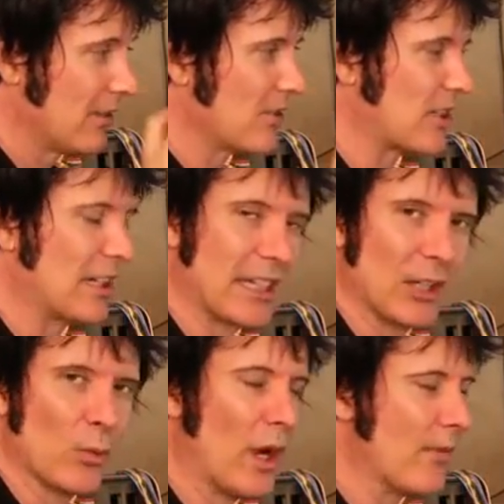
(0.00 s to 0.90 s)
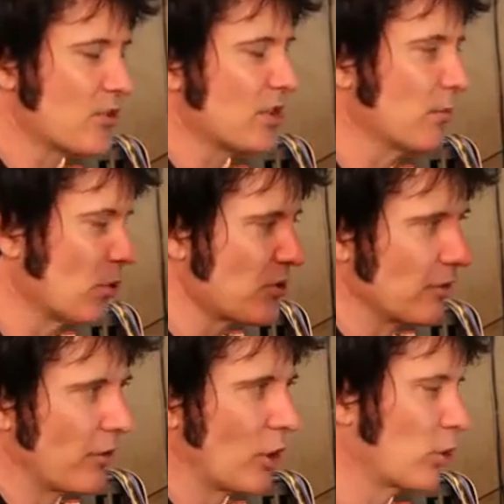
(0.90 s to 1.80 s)
that is going to get in the way of the cymbals
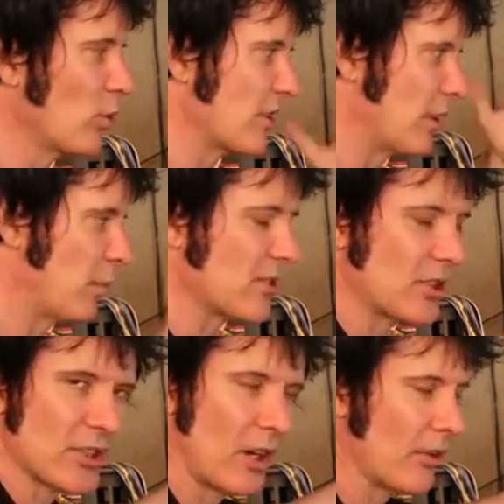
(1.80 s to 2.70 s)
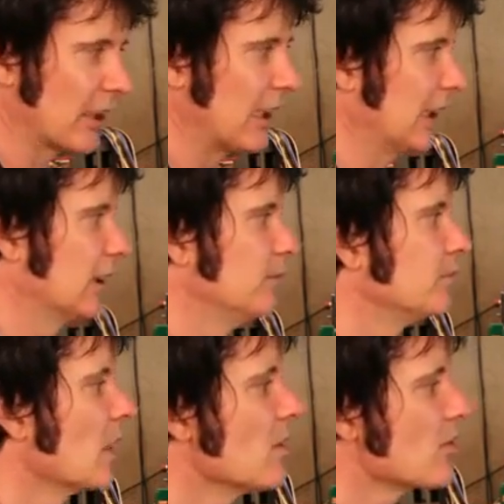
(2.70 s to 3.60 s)
and the vocals and the bass guitar and the kick.
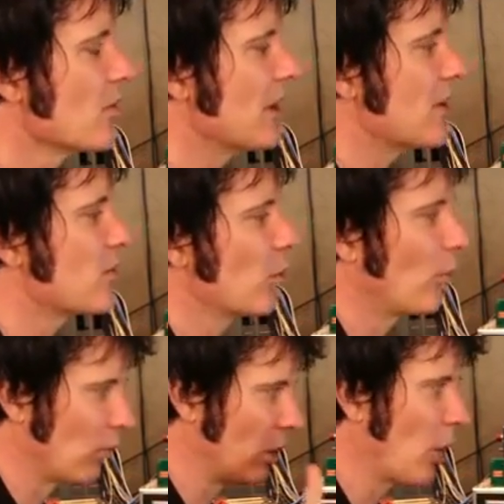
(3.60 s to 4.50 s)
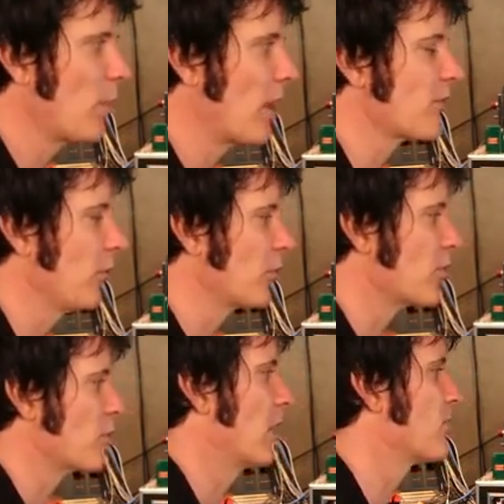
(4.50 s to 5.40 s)
So there's your low pass
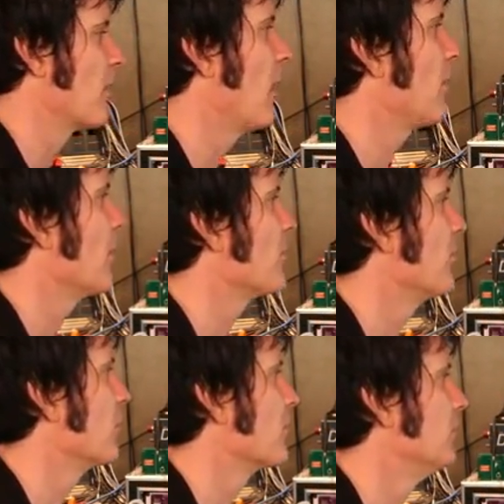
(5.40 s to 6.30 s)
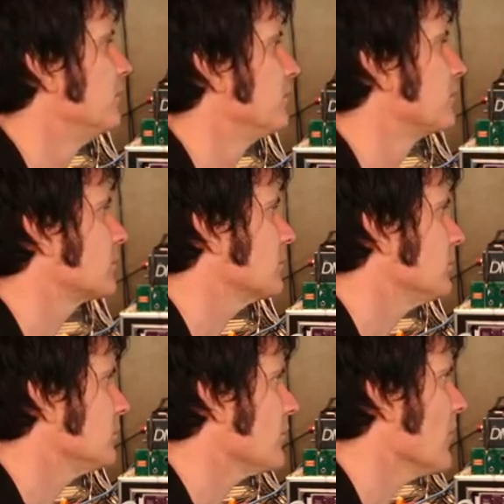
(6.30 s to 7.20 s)
filter as well as your high pass filter.
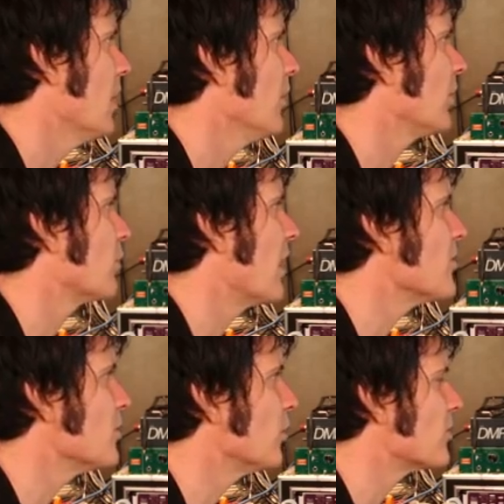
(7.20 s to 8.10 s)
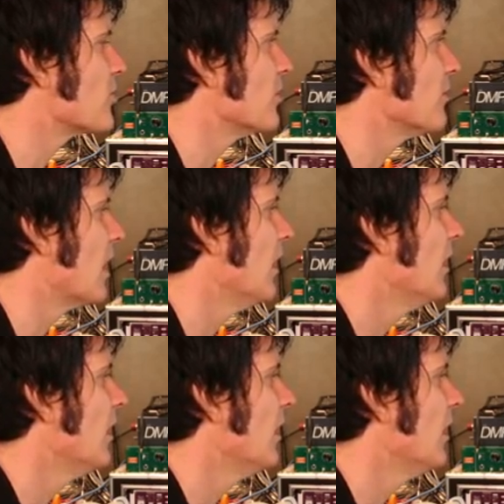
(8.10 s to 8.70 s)
Okay, great. Let's look at some